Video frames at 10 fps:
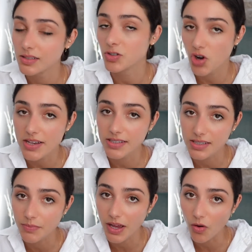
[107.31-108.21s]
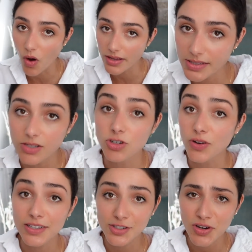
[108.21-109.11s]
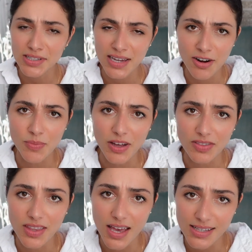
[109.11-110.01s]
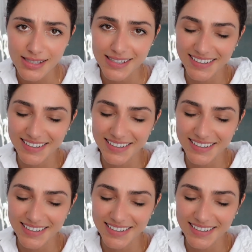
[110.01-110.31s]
Stress is a big one, so don't get stressed out about this.